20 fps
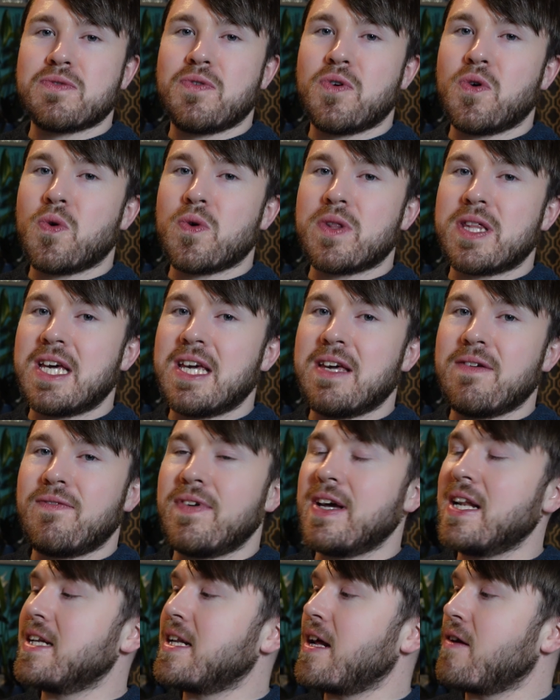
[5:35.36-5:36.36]
for the
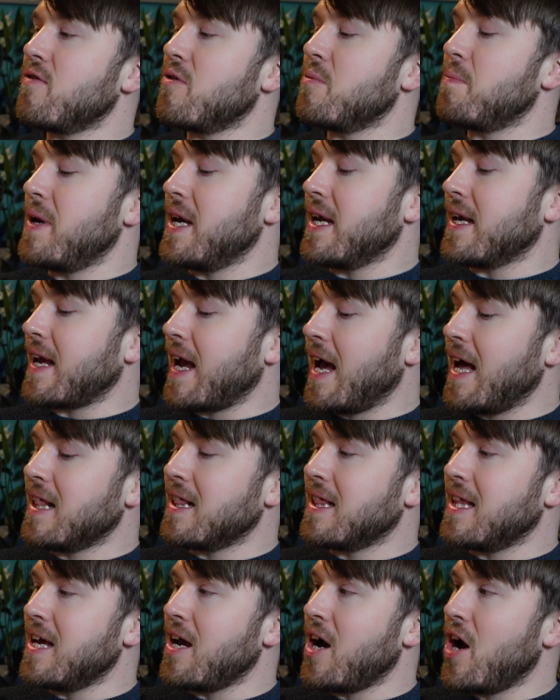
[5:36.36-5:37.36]
Philodendron pink and
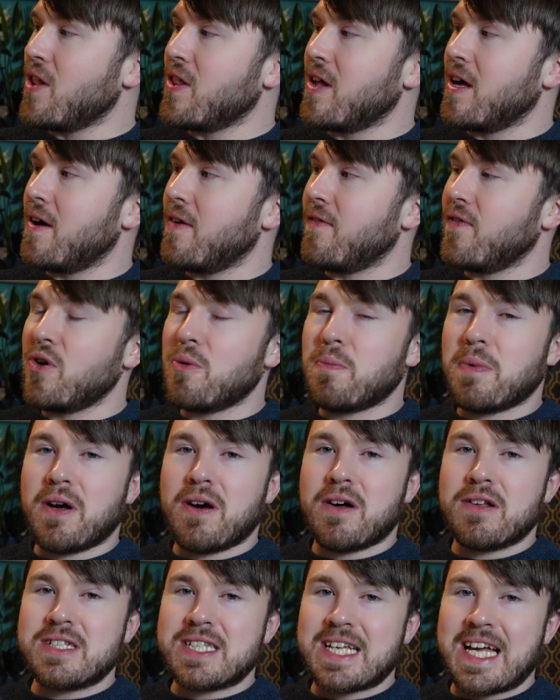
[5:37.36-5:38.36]
the other few
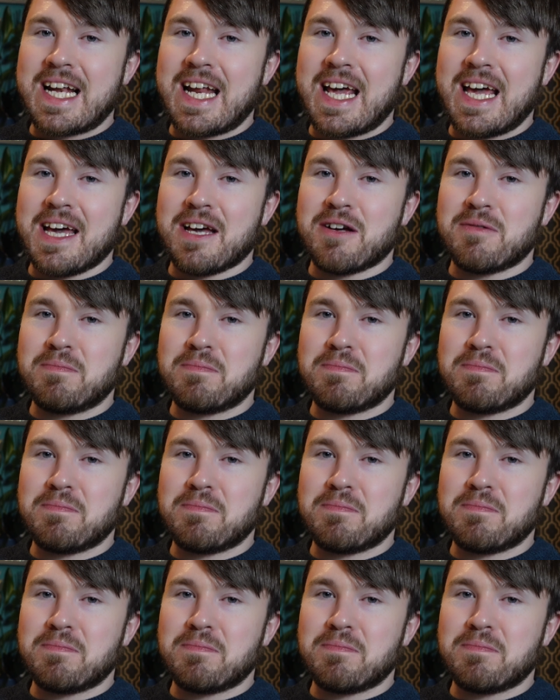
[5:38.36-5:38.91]
plants in here.